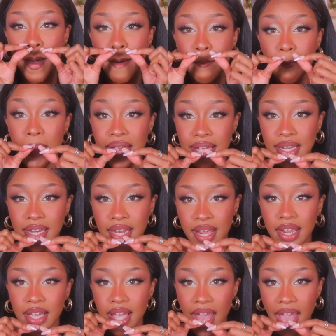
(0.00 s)

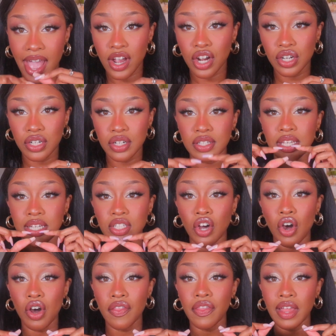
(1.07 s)
magnetic anchors that's
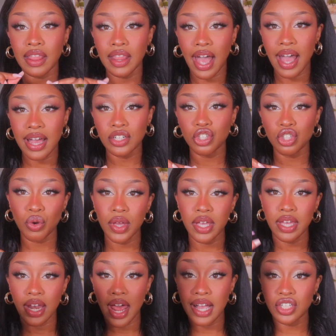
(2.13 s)
on the lash, so it
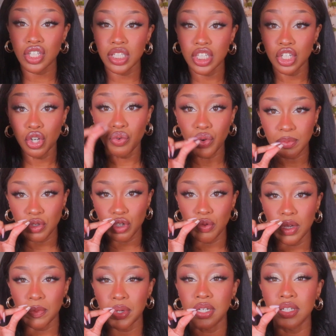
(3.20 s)
can actually grip to
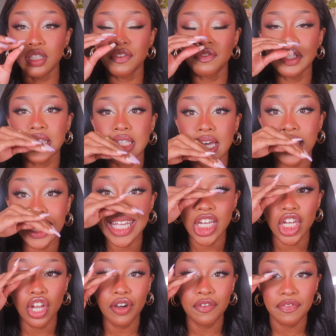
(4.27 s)
it, because if it's not
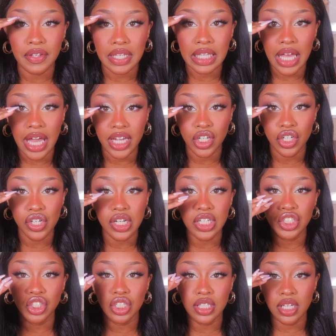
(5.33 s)
enough liner,
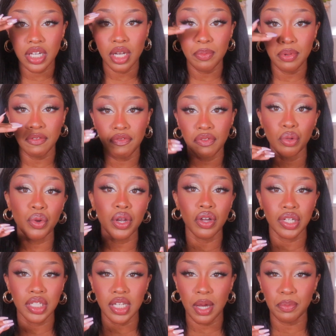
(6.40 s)
it's just going to be floating
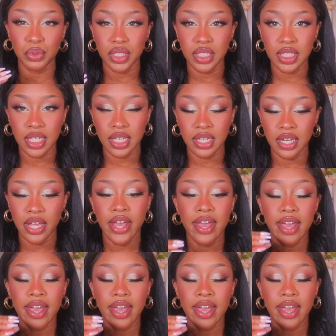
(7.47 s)
on top of skin.